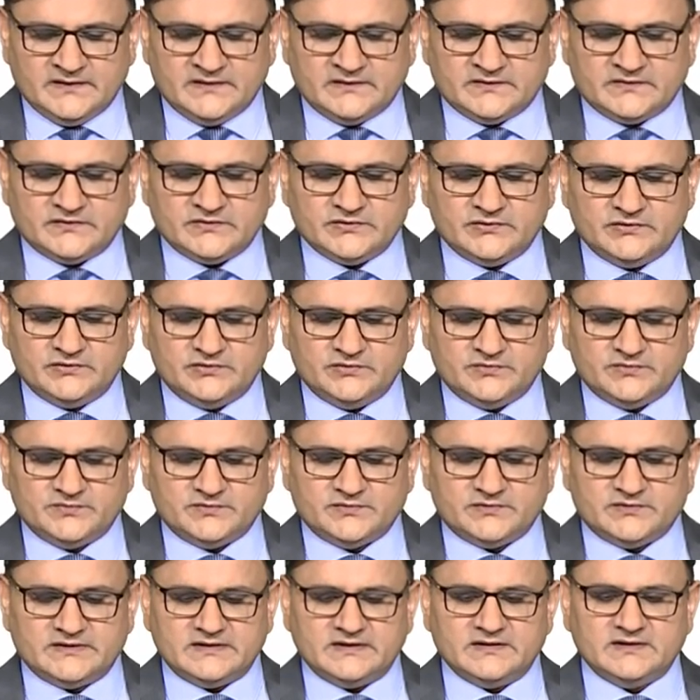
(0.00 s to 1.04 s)
so
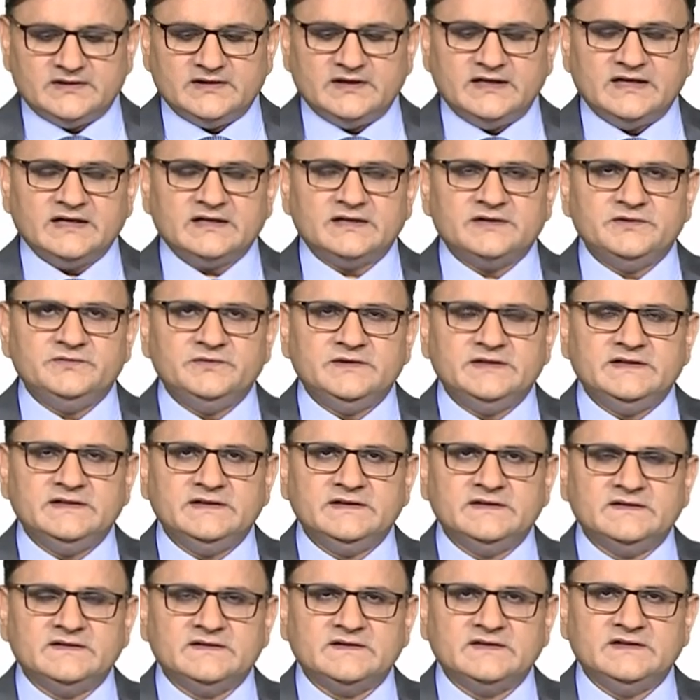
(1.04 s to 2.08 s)

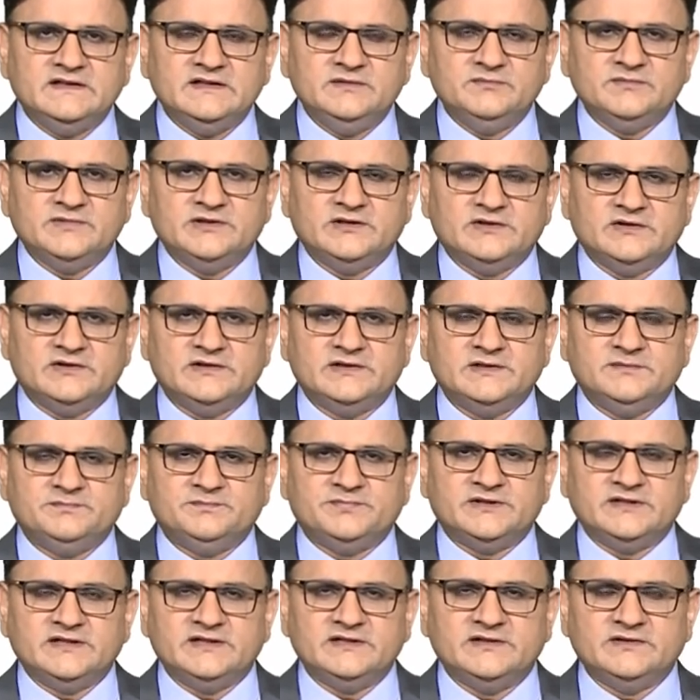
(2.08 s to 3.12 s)
activating the schema or the
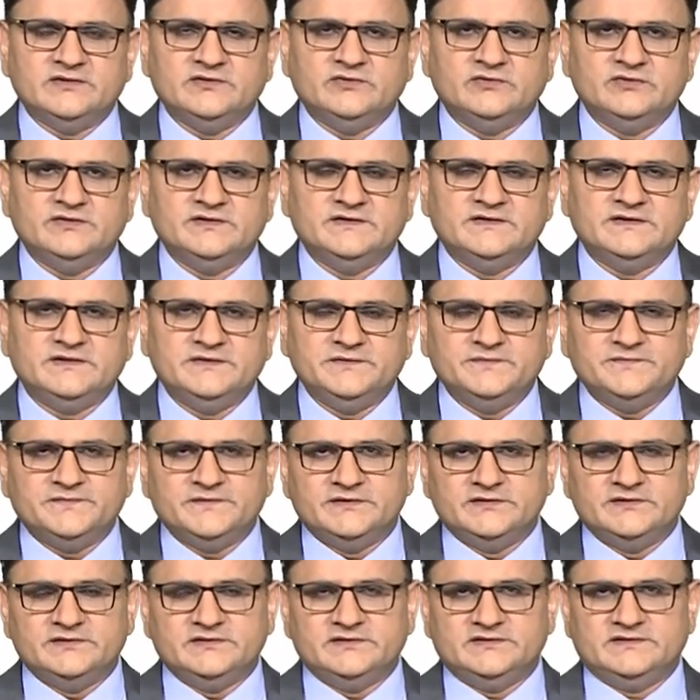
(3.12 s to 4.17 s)
prior knowledge
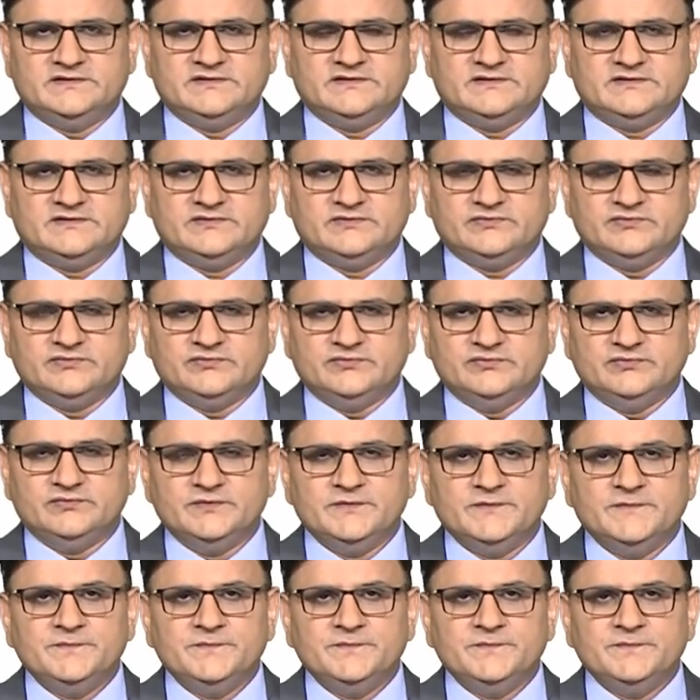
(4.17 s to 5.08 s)
refers to